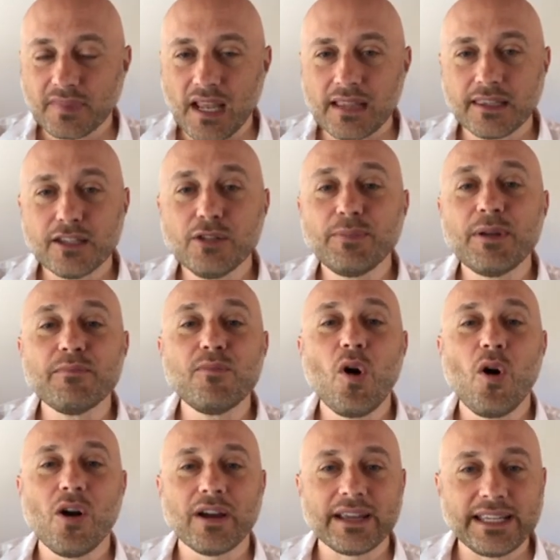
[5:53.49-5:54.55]
a little bit
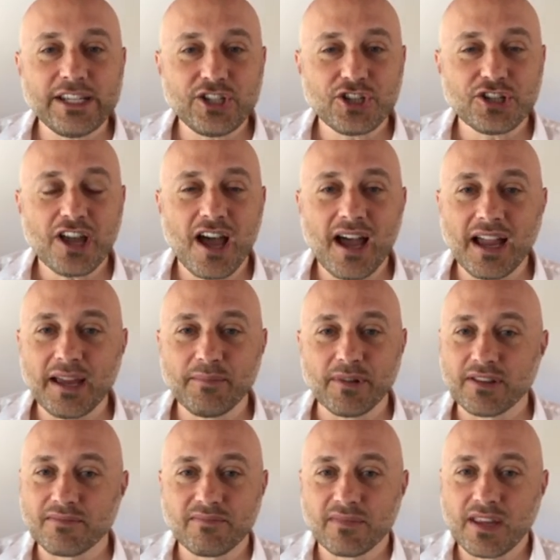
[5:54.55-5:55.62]
more each time,
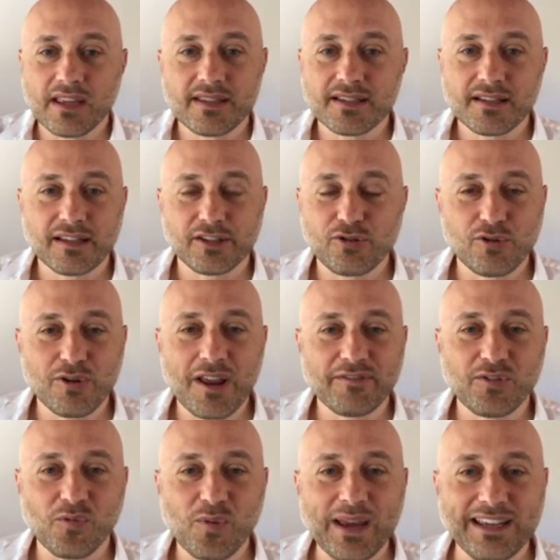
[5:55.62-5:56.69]
and you don't have to
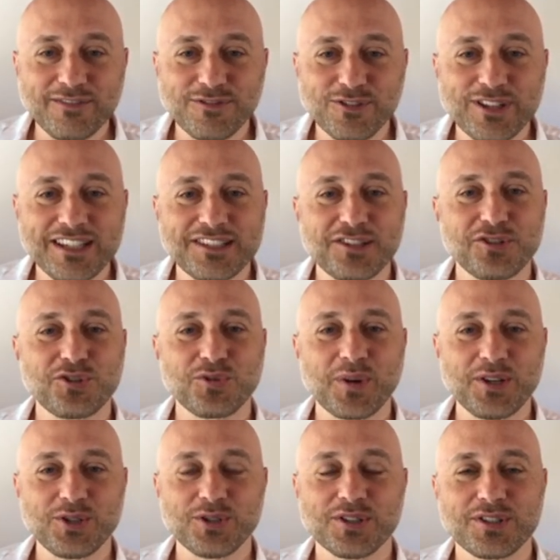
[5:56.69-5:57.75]
wait for these
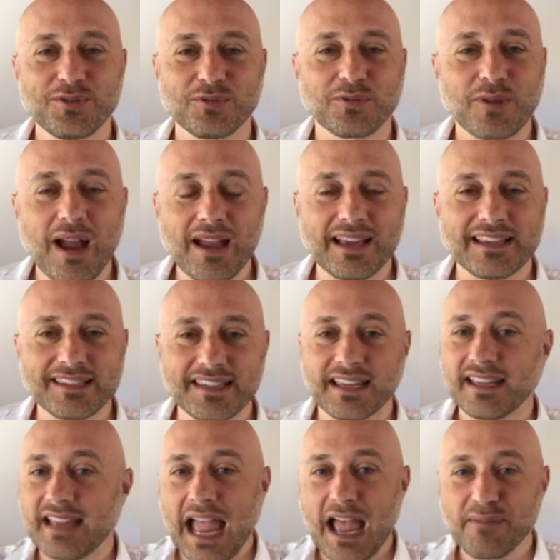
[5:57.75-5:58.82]
situations to arise. They
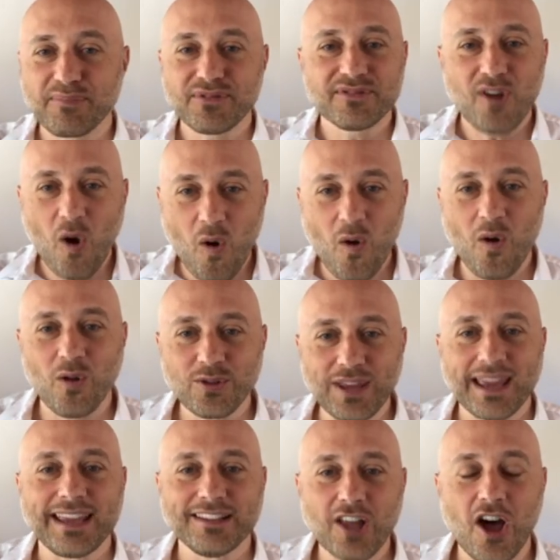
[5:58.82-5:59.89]
happen all
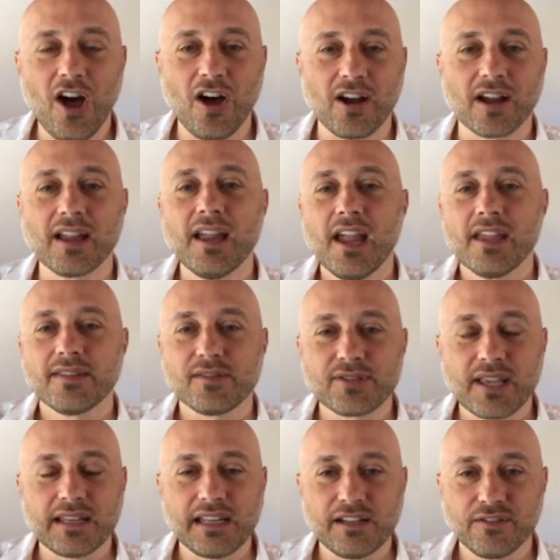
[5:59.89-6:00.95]
day long. There's
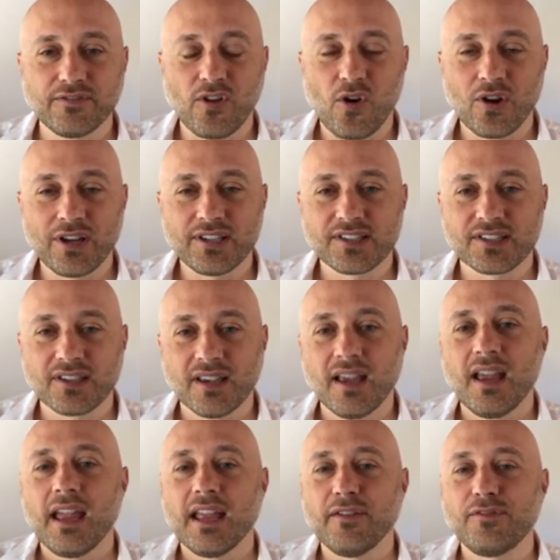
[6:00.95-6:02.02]
that inner voice.
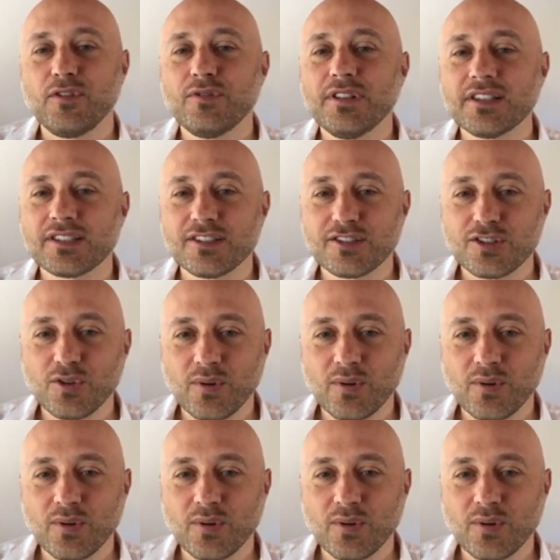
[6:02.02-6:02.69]
If you listen to